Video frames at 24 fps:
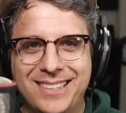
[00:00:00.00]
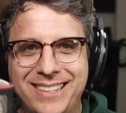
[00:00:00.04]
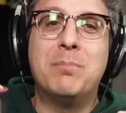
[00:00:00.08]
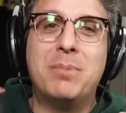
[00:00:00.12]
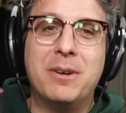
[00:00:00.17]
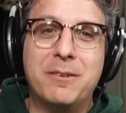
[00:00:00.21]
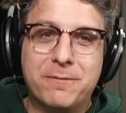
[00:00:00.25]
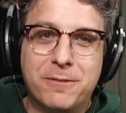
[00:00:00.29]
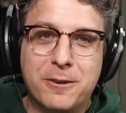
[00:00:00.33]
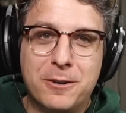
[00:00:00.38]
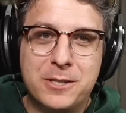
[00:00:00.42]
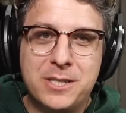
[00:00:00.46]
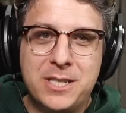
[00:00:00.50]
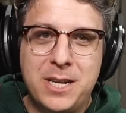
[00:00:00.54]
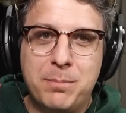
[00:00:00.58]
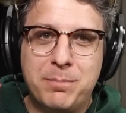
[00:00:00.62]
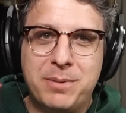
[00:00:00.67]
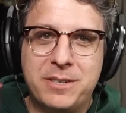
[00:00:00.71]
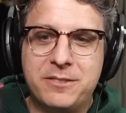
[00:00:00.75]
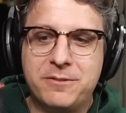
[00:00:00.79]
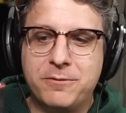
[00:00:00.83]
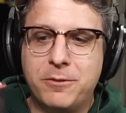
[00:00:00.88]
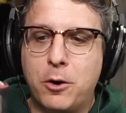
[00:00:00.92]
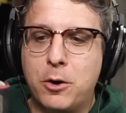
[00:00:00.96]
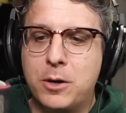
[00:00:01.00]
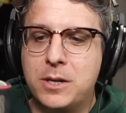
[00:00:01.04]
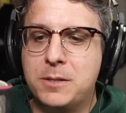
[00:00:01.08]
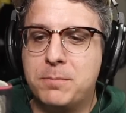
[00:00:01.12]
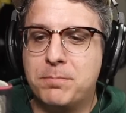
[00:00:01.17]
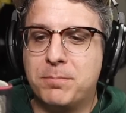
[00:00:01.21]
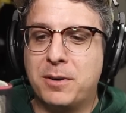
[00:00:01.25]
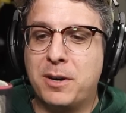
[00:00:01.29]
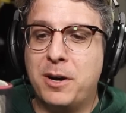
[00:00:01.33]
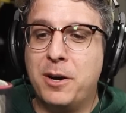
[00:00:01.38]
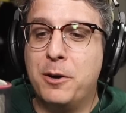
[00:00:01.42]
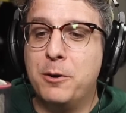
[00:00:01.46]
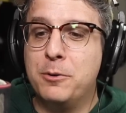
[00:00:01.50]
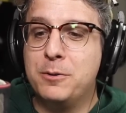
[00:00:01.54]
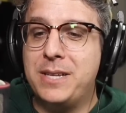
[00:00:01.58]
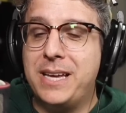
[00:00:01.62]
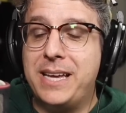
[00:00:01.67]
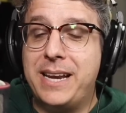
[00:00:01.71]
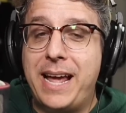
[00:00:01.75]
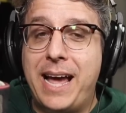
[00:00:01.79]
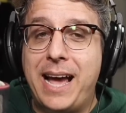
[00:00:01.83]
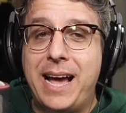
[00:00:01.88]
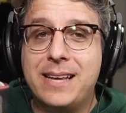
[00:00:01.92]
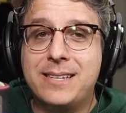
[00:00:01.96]
But first up, as far as pros,
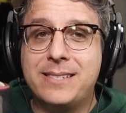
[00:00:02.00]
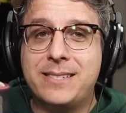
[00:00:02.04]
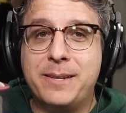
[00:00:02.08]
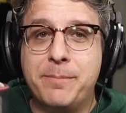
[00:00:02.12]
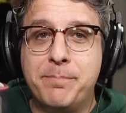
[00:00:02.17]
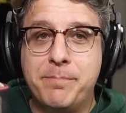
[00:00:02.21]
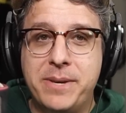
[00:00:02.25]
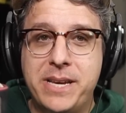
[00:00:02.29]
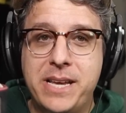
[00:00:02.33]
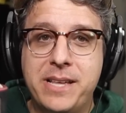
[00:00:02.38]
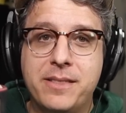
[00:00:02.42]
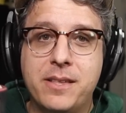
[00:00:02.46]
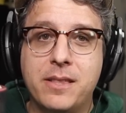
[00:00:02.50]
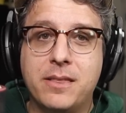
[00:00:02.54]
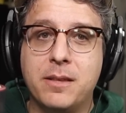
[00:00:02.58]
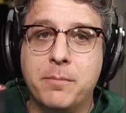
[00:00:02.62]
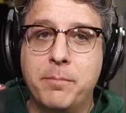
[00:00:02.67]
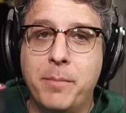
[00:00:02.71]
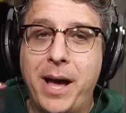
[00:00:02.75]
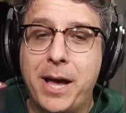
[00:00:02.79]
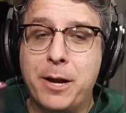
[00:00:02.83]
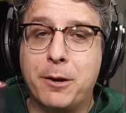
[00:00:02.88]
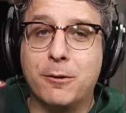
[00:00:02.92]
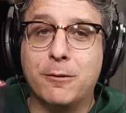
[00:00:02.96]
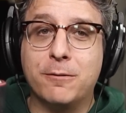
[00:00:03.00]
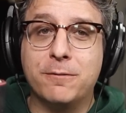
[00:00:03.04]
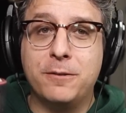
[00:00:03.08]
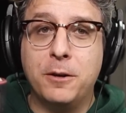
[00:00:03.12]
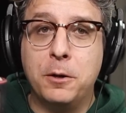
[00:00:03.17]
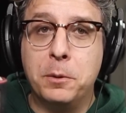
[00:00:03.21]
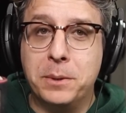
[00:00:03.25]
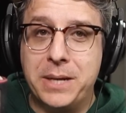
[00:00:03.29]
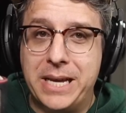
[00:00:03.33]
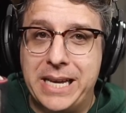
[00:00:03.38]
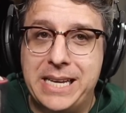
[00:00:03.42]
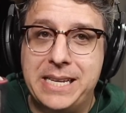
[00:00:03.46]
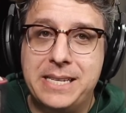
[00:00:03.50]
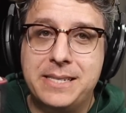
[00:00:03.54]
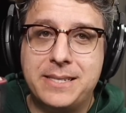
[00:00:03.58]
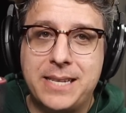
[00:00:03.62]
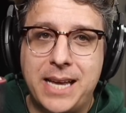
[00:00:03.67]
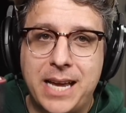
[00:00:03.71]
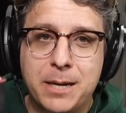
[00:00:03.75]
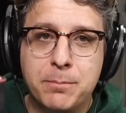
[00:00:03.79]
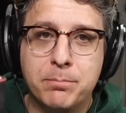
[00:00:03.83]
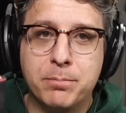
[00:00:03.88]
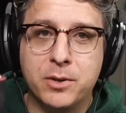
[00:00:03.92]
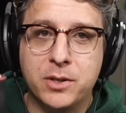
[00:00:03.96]
it has to be that the microphone is
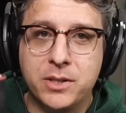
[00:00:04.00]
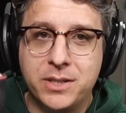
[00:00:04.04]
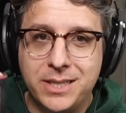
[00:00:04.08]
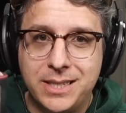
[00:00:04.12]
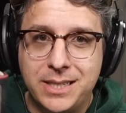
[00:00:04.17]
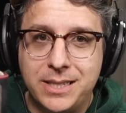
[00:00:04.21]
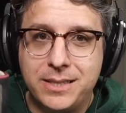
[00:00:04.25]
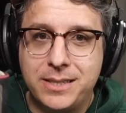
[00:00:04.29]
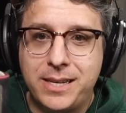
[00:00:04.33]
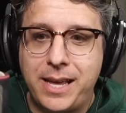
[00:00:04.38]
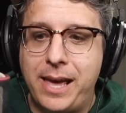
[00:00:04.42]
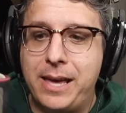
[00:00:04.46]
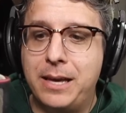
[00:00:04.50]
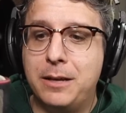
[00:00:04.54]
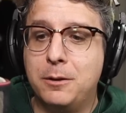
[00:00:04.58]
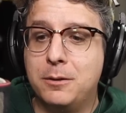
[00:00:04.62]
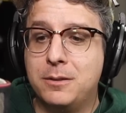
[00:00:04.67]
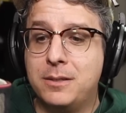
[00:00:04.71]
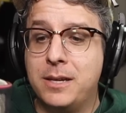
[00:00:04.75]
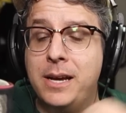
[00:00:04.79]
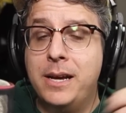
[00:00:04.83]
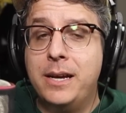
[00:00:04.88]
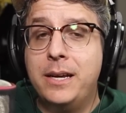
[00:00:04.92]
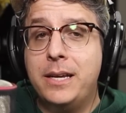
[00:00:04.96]
hyper-detailed.